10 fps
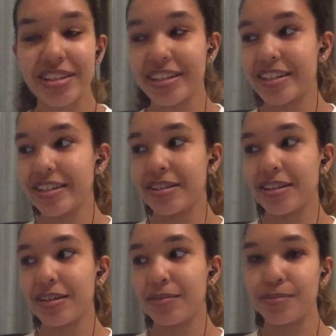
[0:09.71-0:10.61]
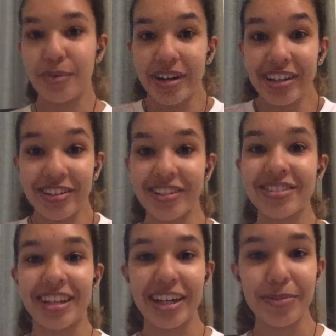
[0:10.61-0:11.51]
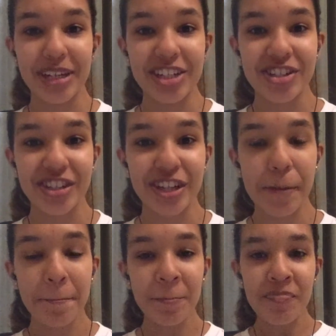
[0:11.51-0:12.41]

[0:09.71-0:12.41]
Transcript: in a pretty long time, actually.